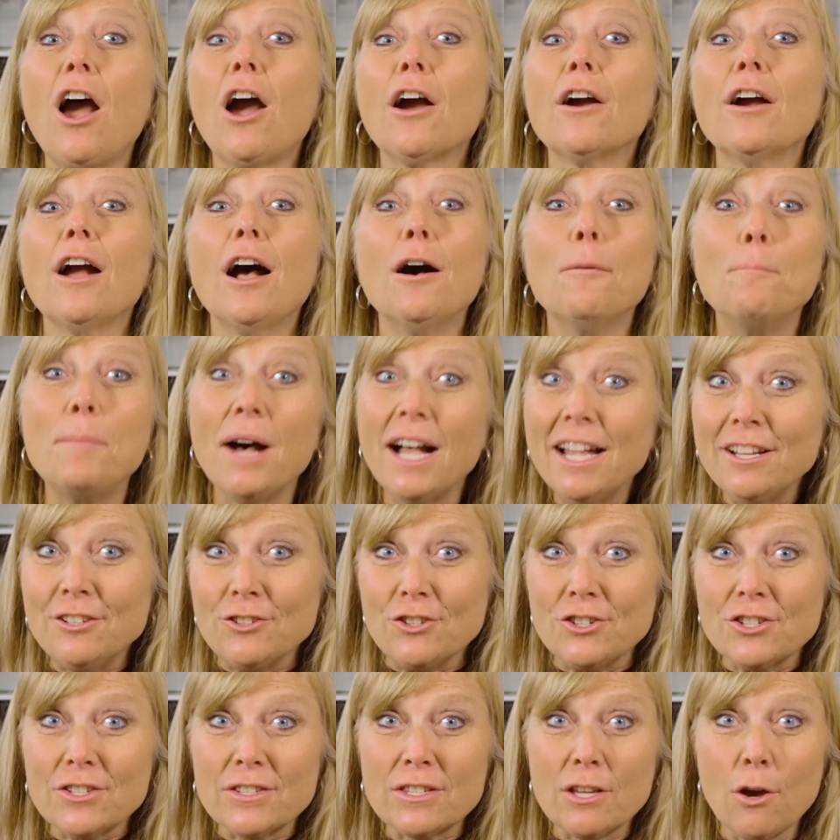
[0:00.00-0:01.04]
are a
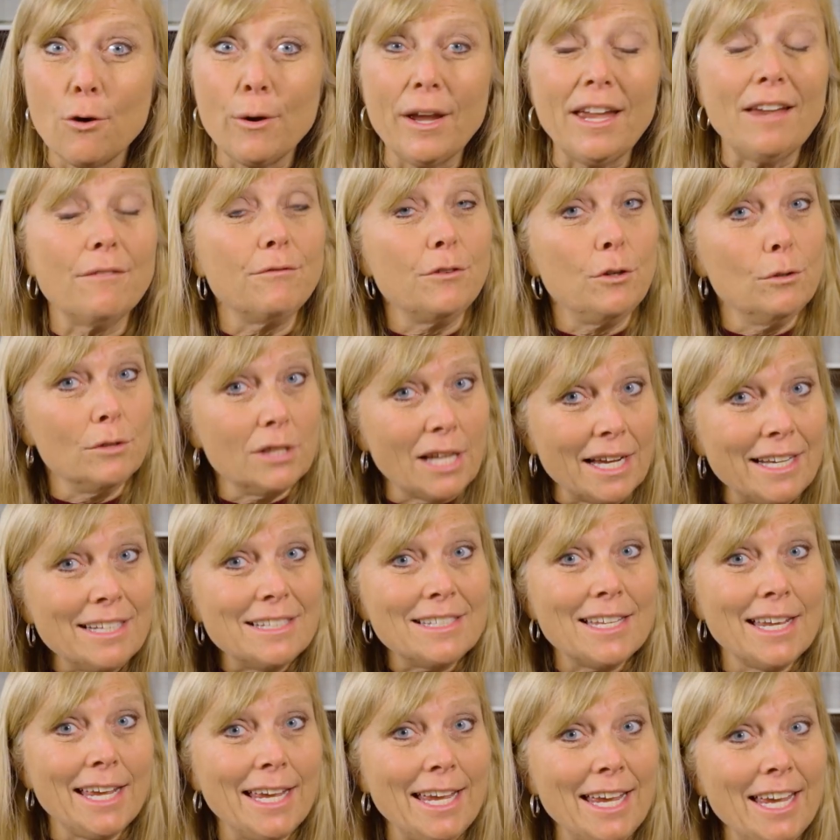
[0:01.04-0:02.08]
bunch. So if you like
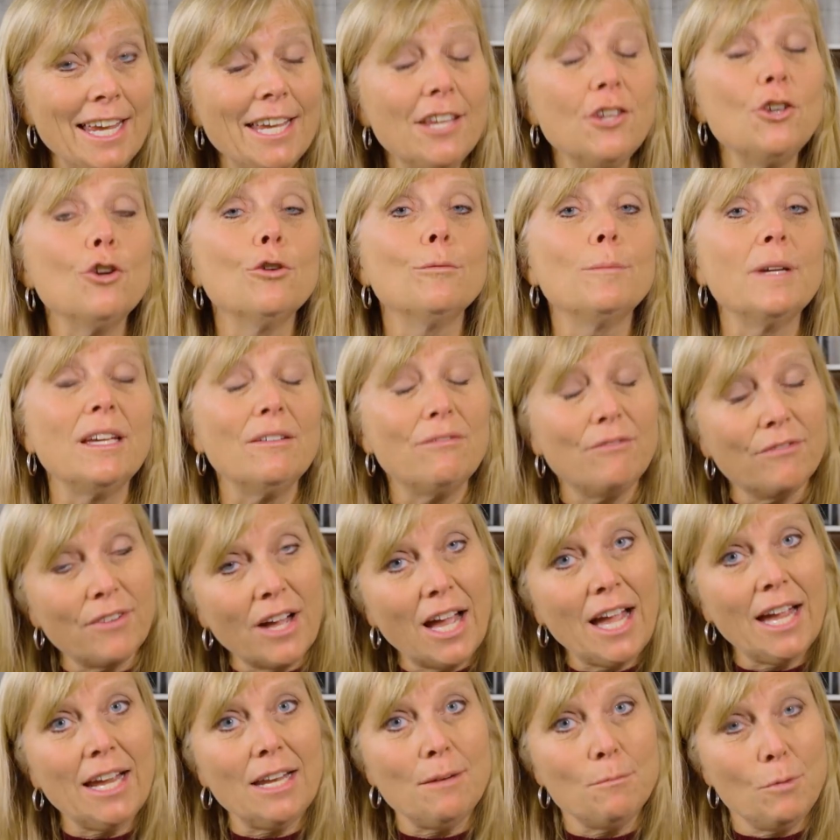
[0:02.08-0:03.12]
to eat, you'll be
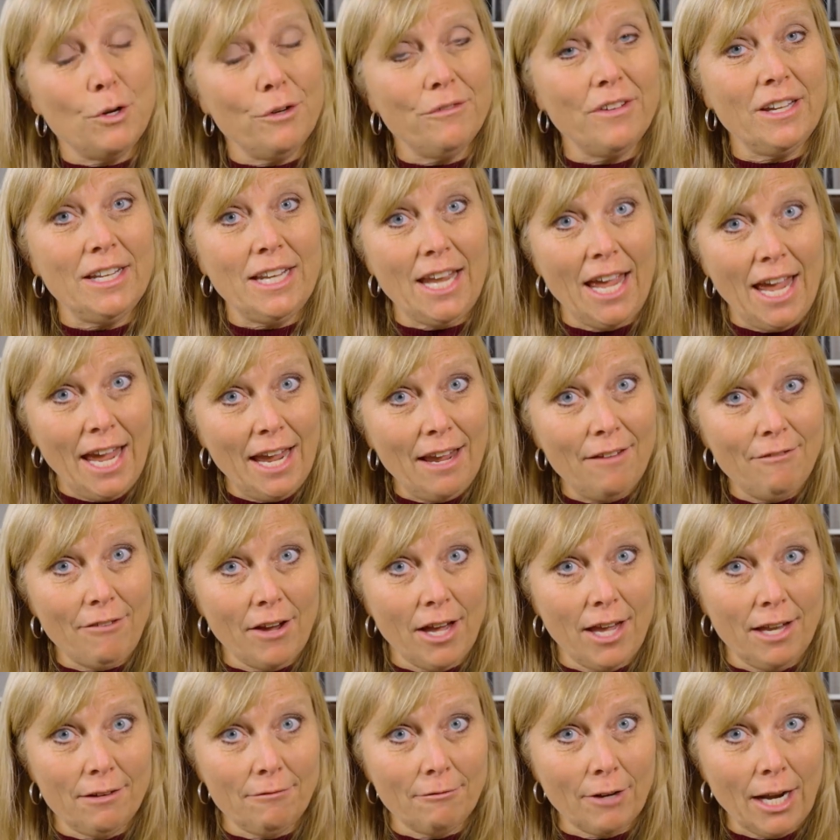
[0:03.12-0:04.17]
fine moving to
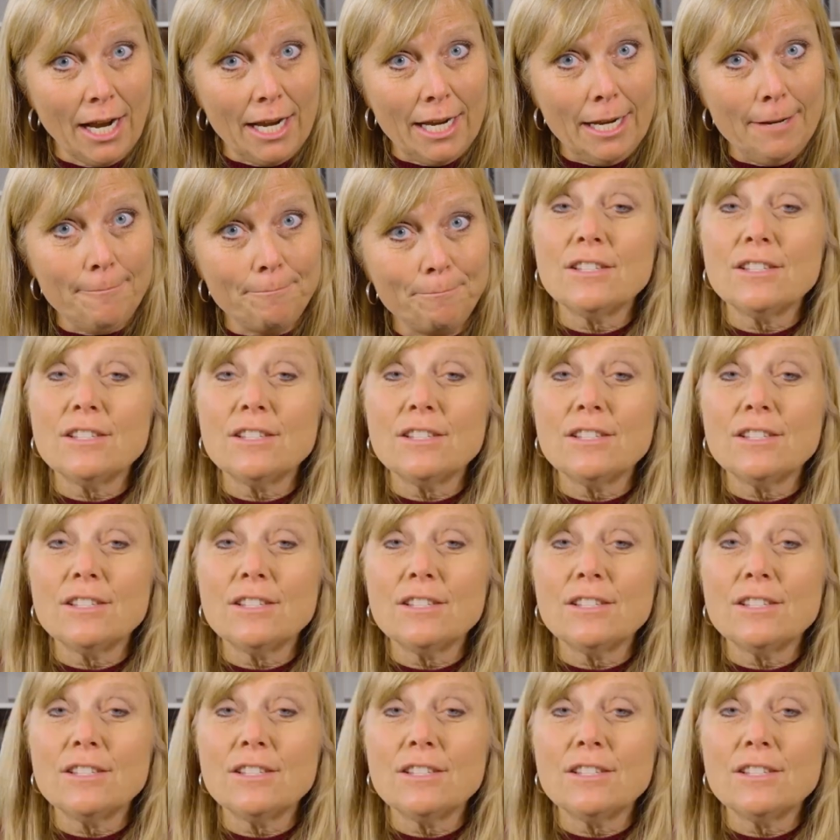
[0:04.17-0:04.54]
Avon, right?